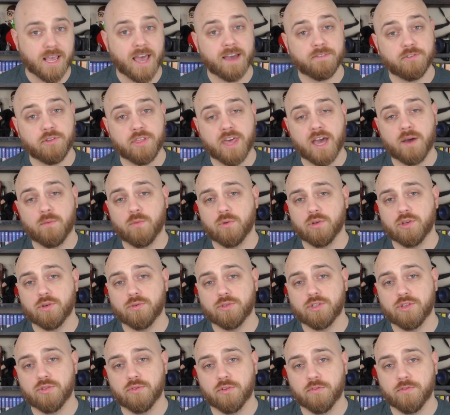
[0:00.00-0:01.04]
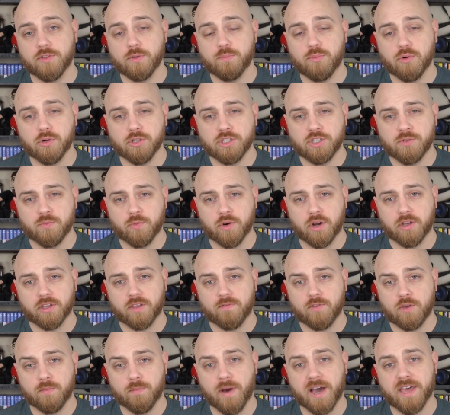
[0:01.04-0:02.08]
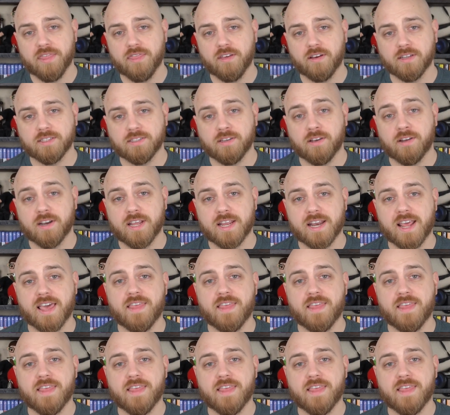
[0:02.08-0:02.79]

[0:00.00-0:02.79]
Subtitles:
After that we'll go to the review portion where I'll give you my thoughts on it,